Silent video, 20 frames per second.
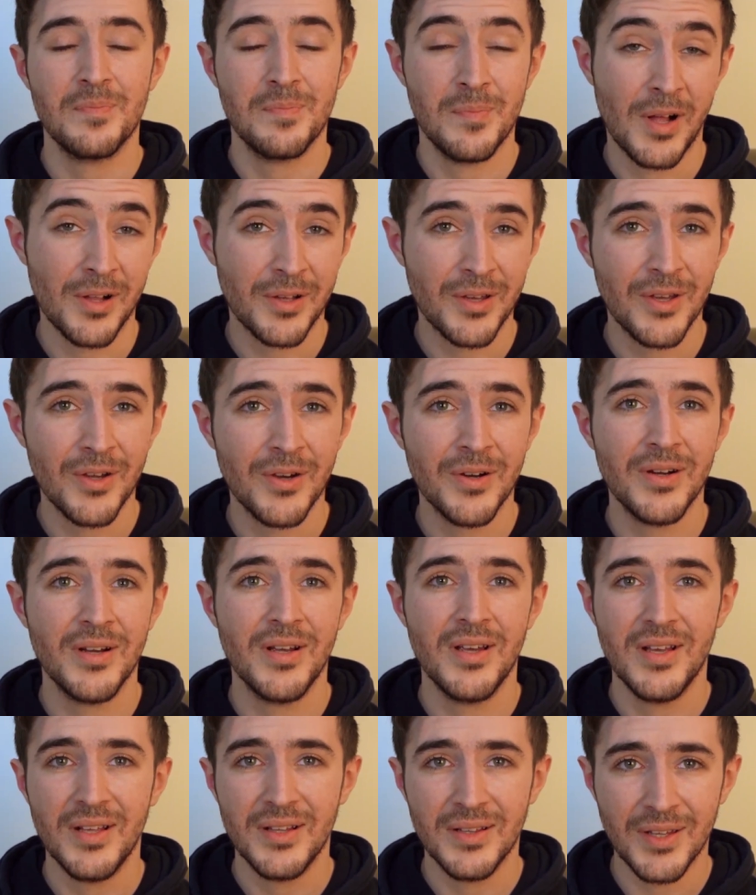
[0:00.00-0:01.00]
Melchior,
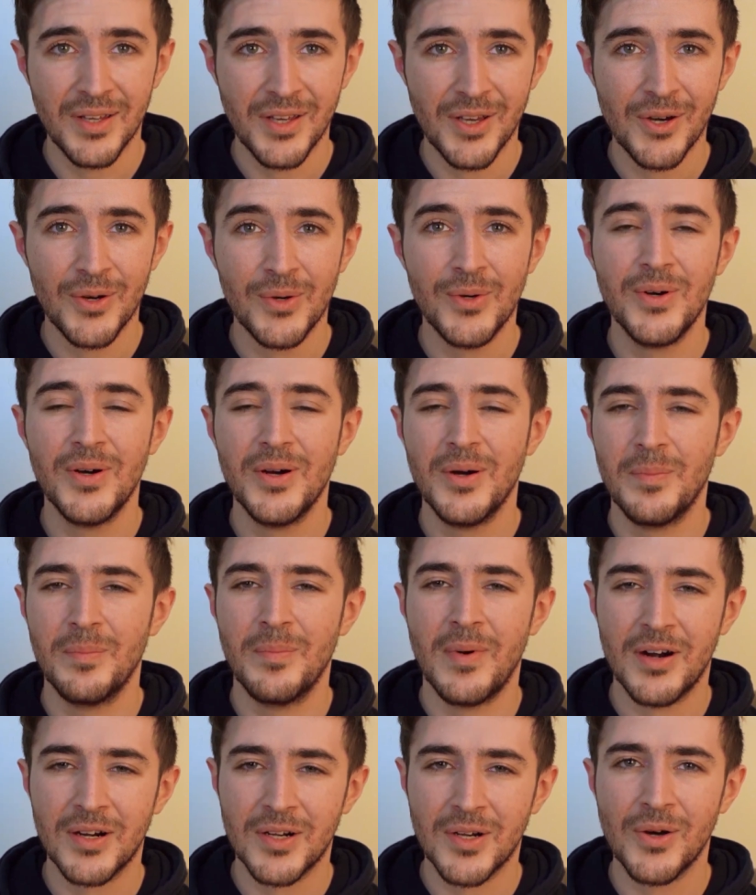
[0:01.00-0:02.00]
Leo,
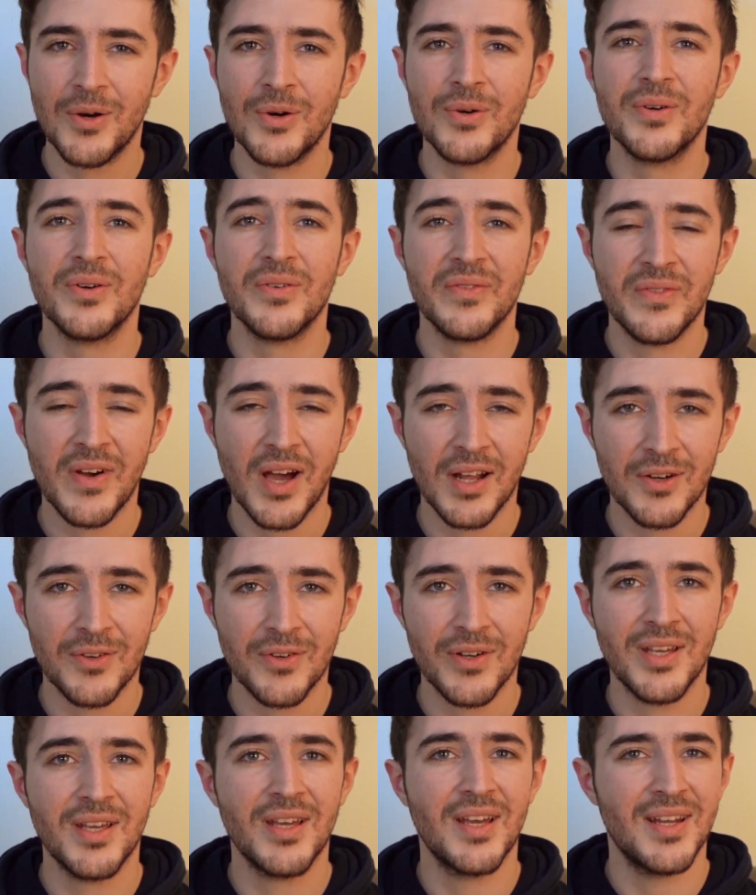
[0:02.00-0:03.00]
Marco,
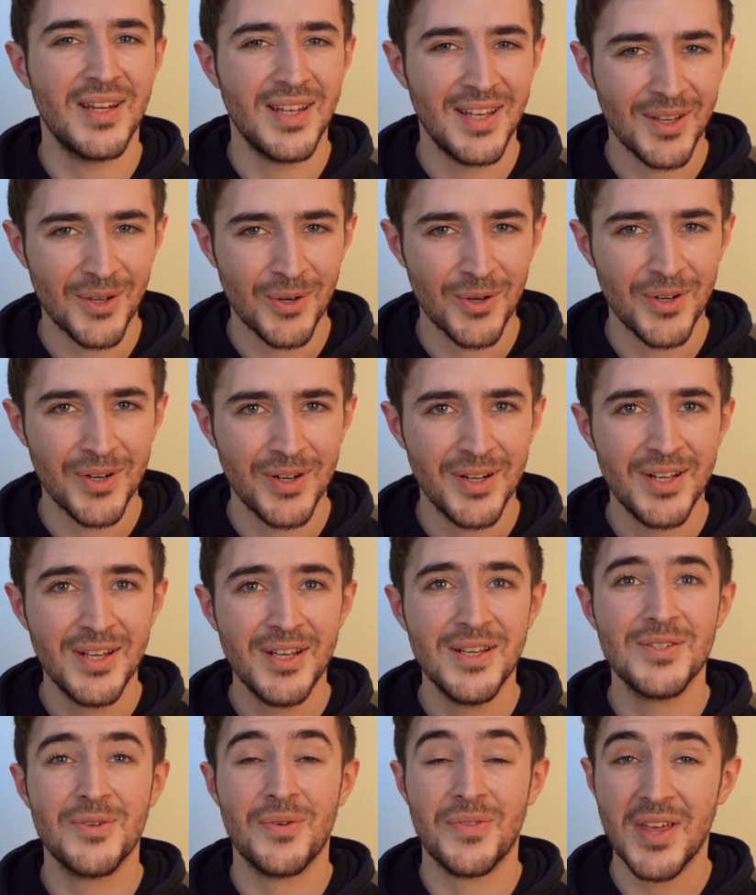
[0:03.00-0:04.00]
Valerie, and Igor.
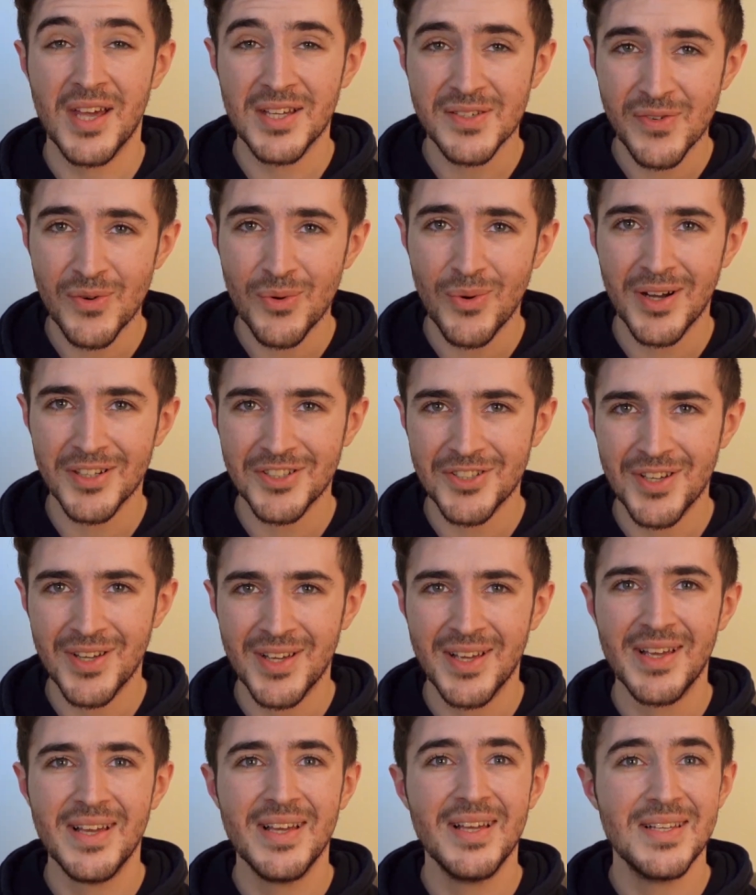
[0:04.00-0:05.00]
So thanks for watching,
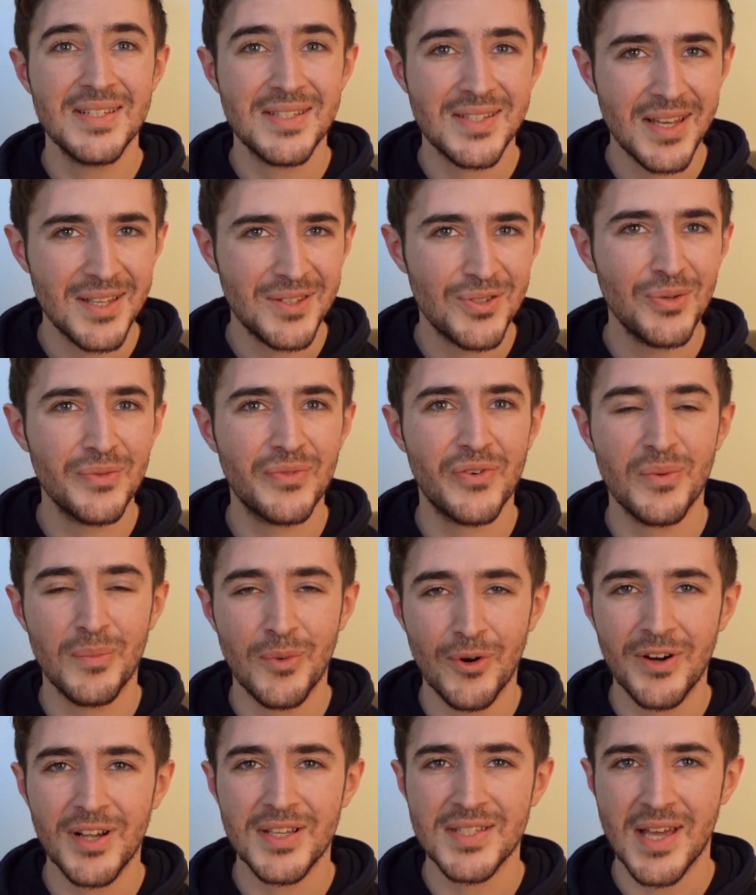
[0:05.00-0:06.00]
Stay tuned for
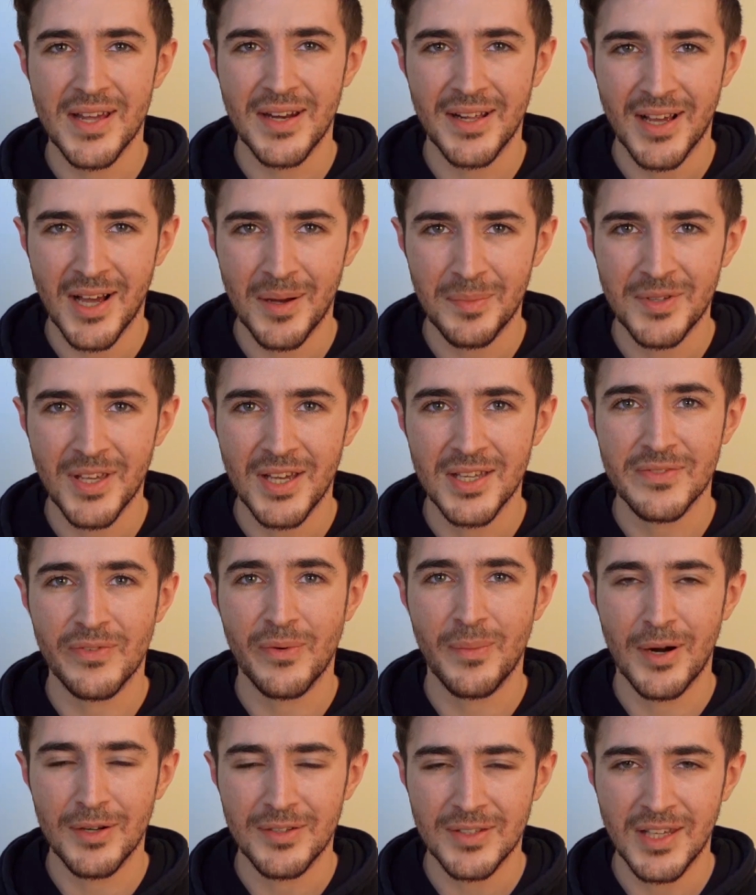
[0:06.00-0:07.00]
more exciting updates
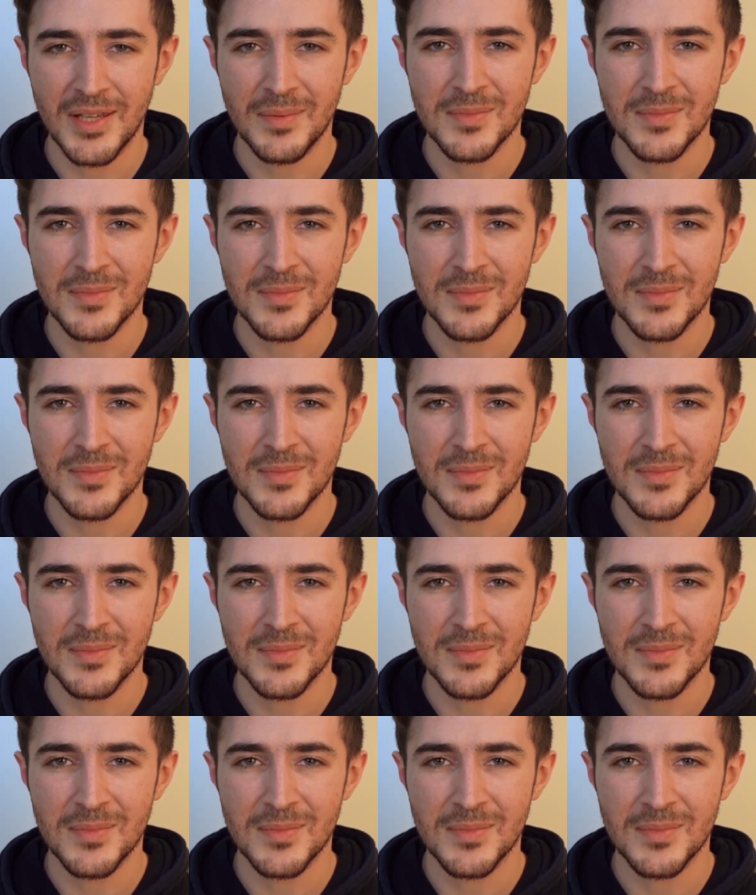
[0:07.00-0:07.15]
from our team